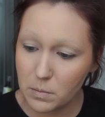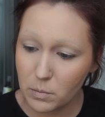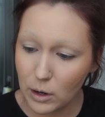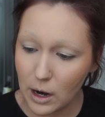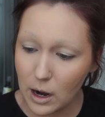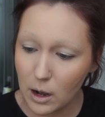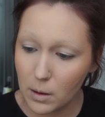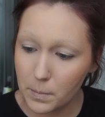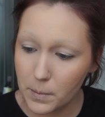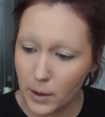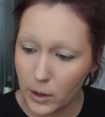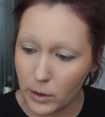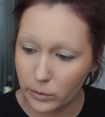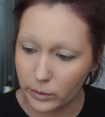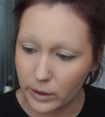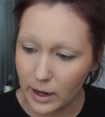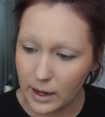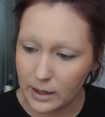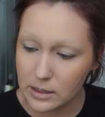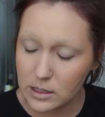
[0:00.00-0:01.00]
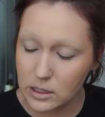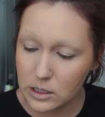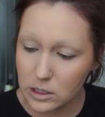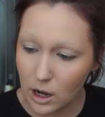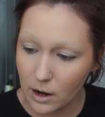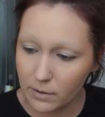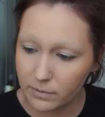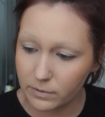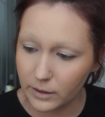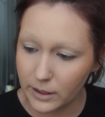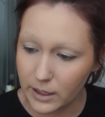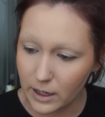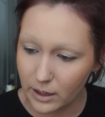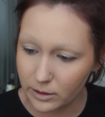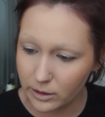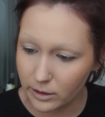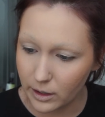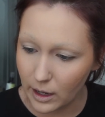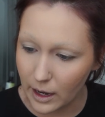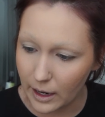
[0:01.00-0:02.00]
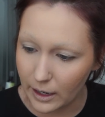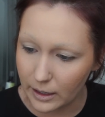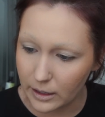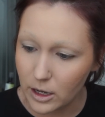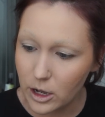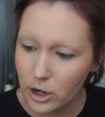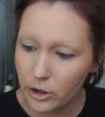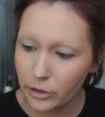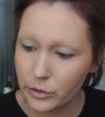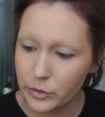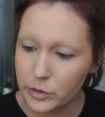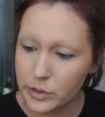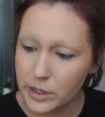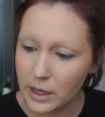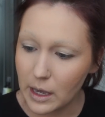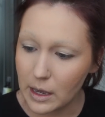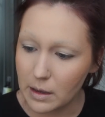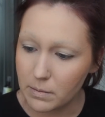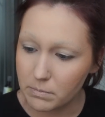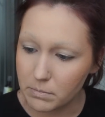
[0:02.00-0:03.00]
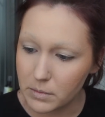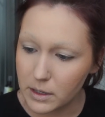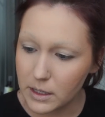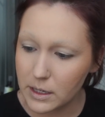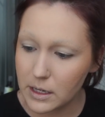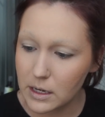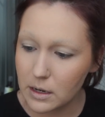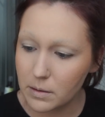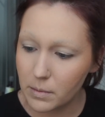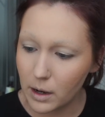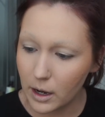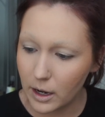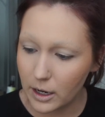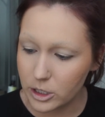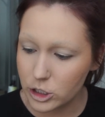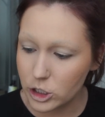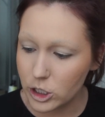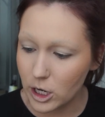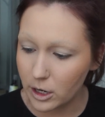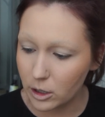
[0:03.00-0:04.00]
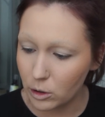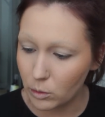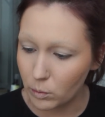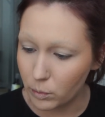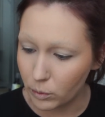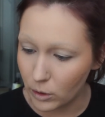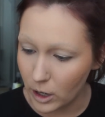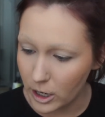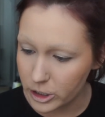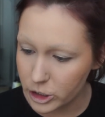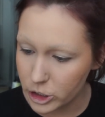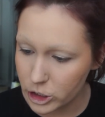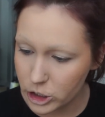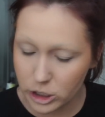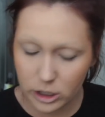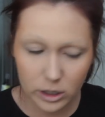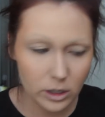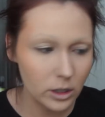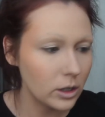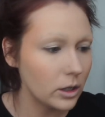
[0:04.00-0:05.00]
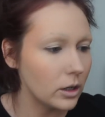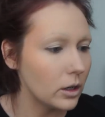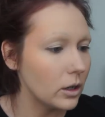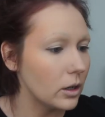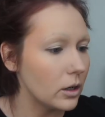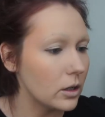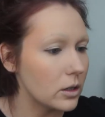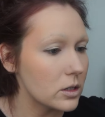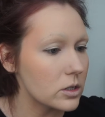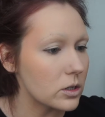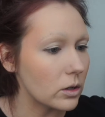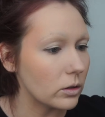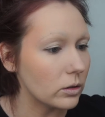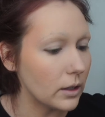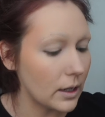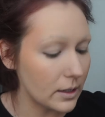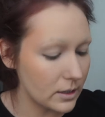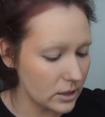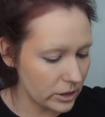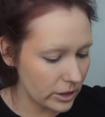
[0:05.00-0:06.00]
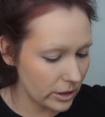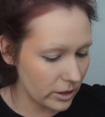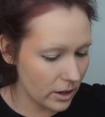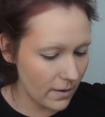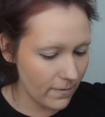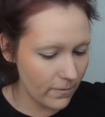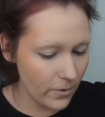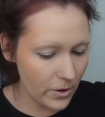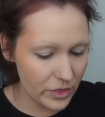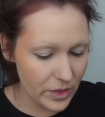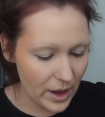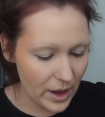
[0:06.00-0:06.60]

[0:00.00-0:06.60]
brow bone and softly under the eye using a medium eyeshadow brush. So let's start off with